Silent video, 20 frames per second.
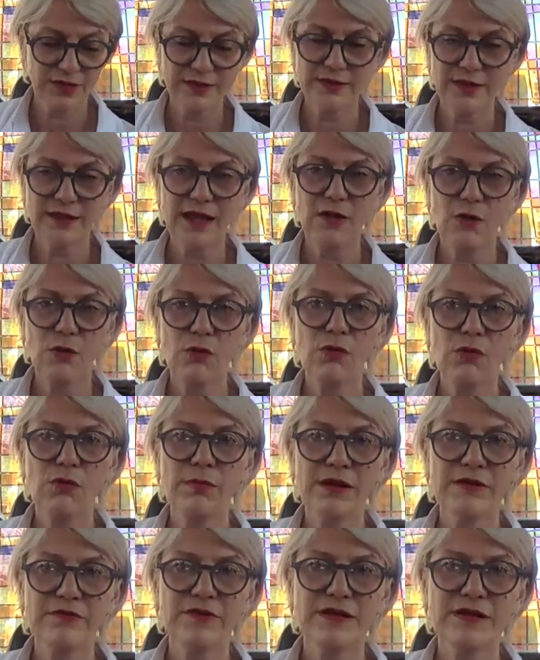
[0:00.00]
And all
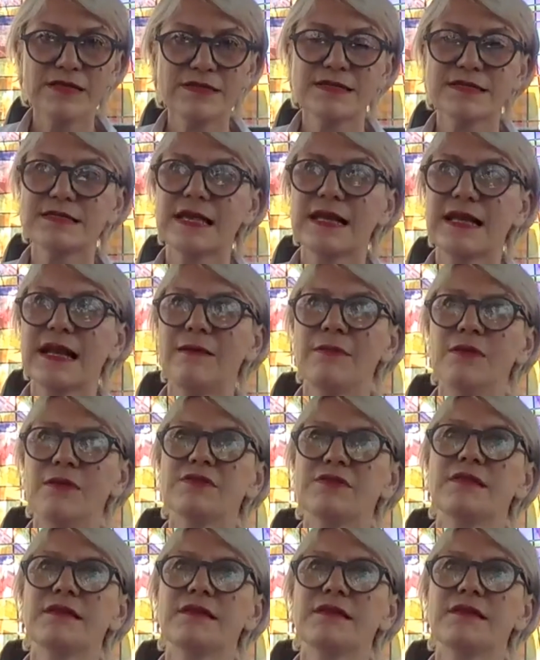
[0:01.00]
my friends are saying how much